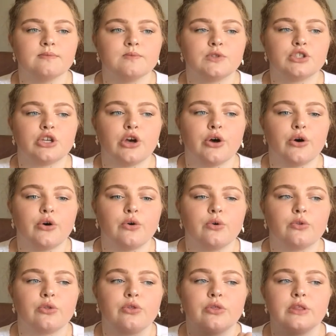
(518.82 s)

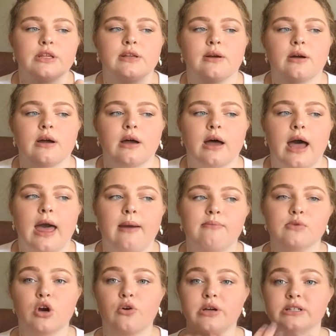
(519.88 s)
So
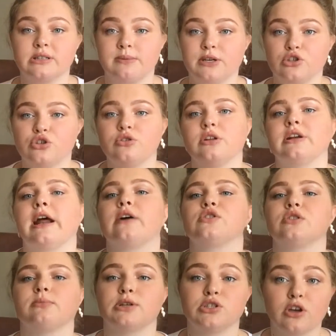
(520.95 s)
I'm going to be a junior now,
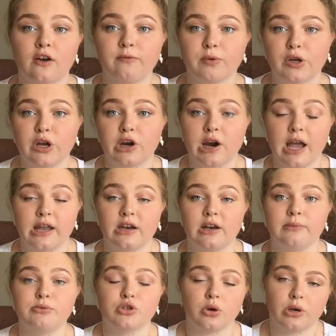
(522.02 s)
so my sophomore year I
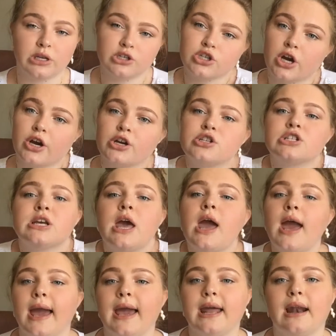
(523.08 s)
ended up joining Charge,
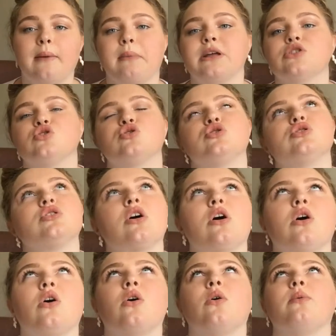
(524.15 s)
and I met
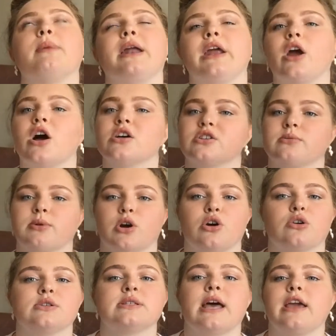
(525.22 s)
so many awesome
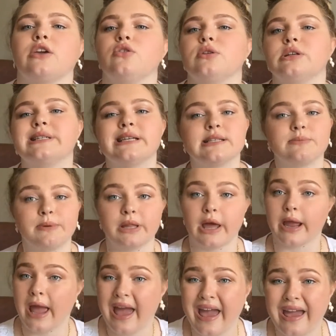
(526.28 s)
girls. Like, you could just be
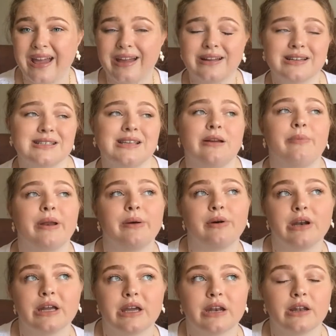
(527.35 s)
like, hey, does anybody
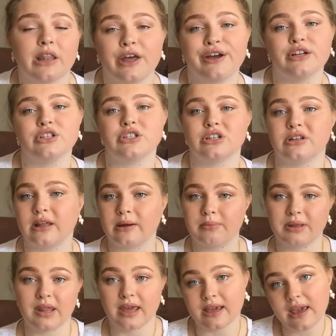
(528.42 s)
want to get lunch? And they'd
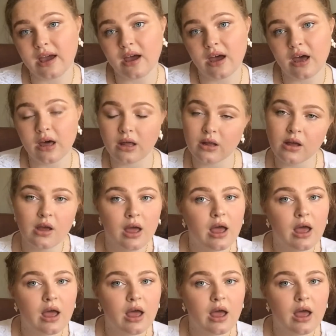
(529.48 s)
be like, yeah,